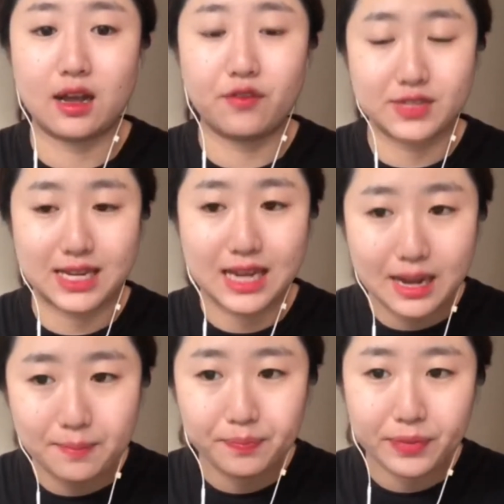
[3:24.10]

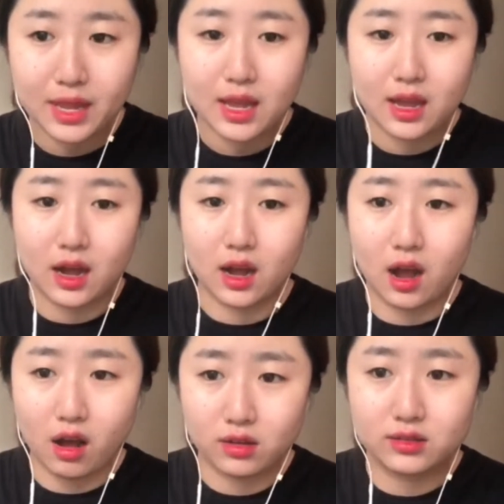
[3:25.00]
data
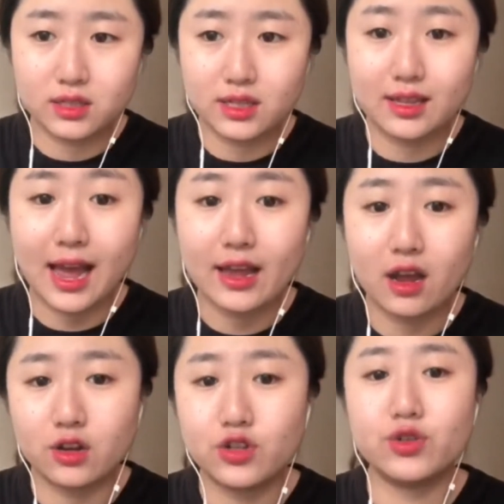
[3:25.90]
on
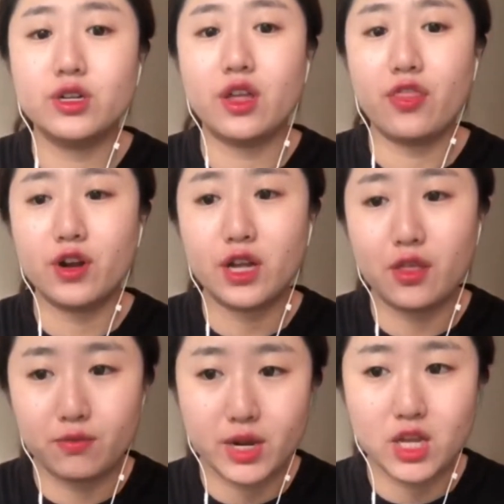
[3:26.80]

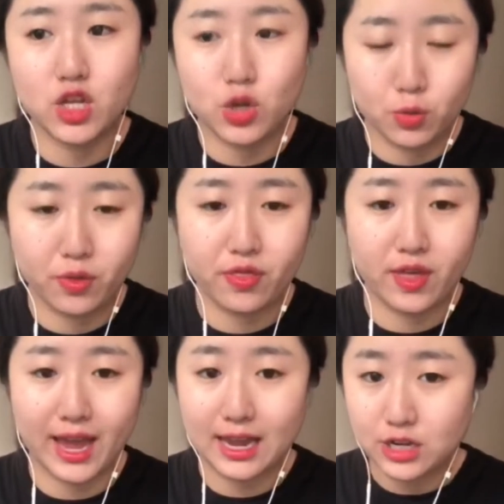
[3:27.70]
933 youth
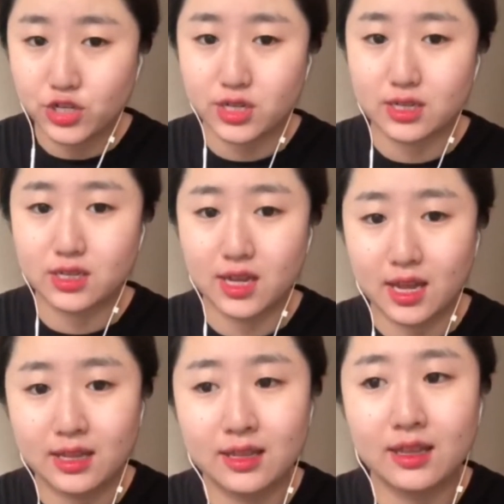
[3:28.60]
aged
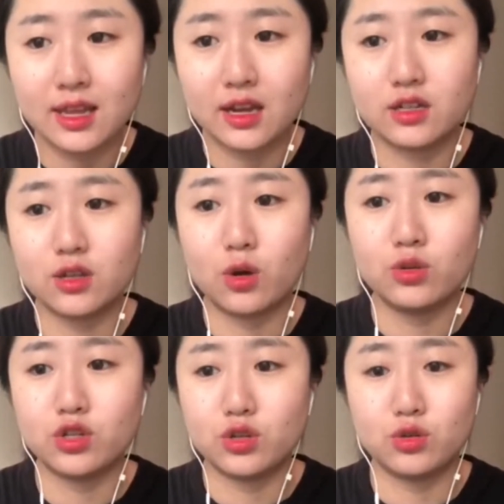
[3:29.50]
10 years
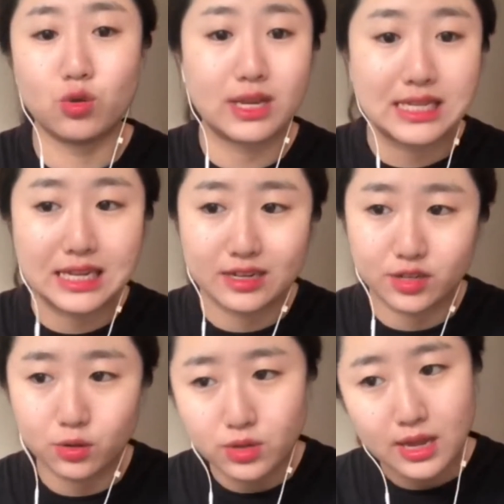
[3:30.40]
old to 20 years
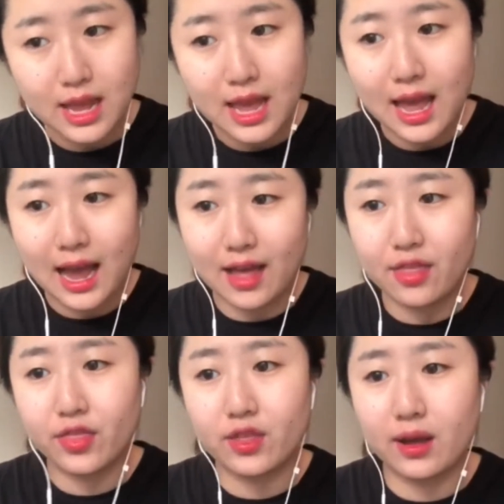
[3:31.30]
old.
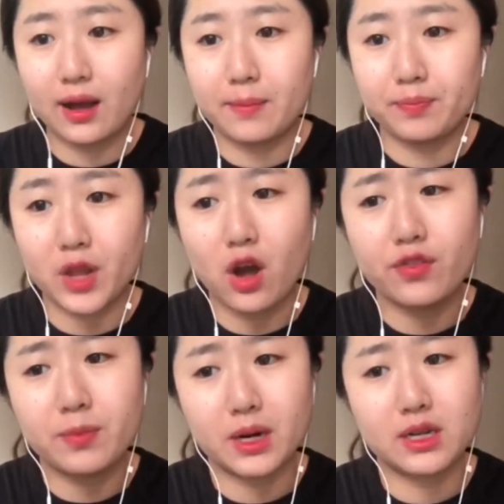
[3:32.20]
And all
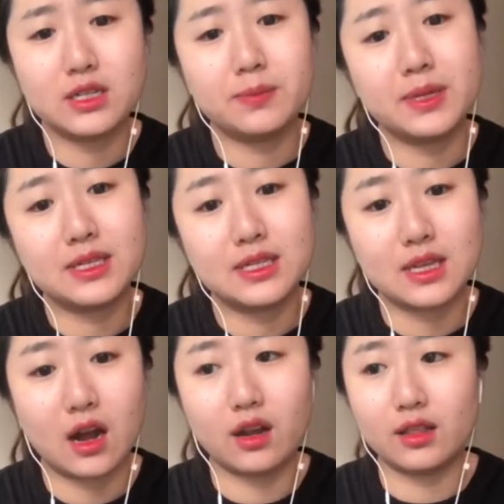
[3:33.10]
the participants
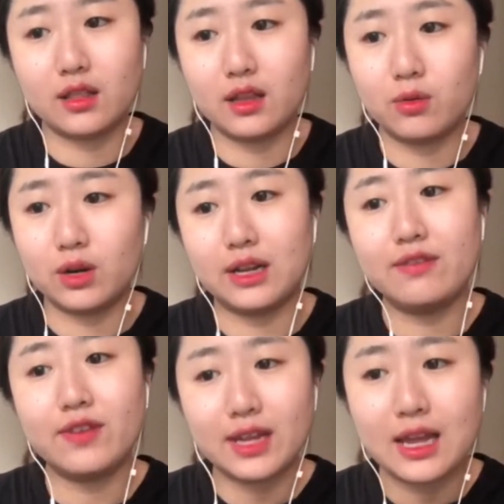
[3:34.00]
were
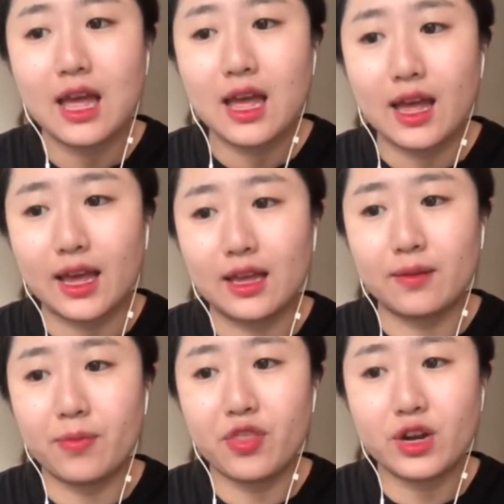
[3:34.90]
living
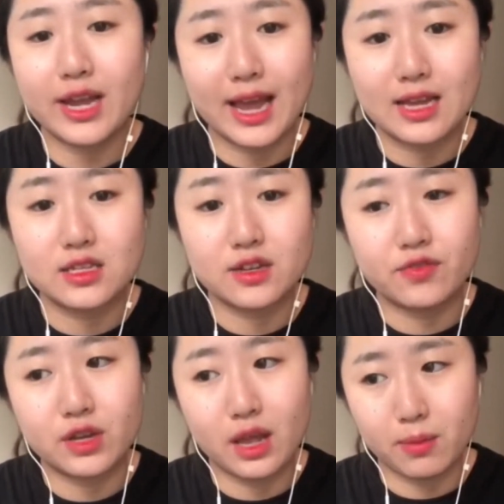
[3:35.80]
in 38
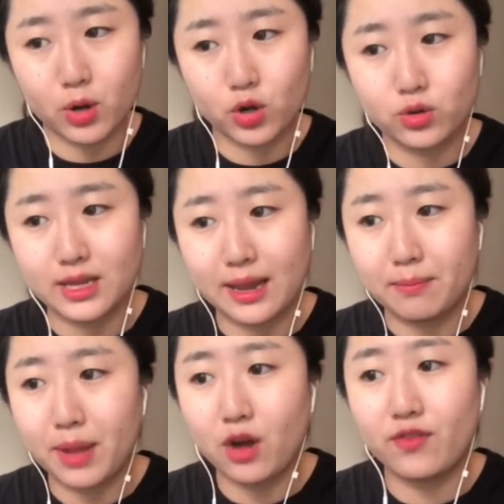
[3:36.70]
different neighborhoods in
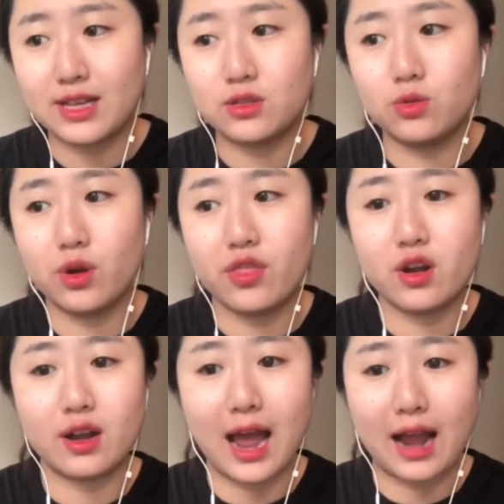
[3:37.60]
Belfast,
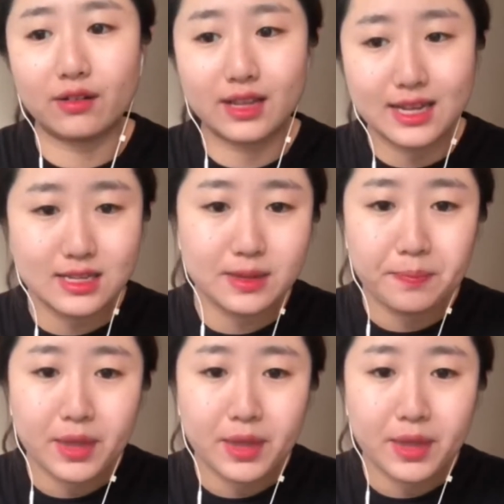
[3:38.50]
Northern Ireland.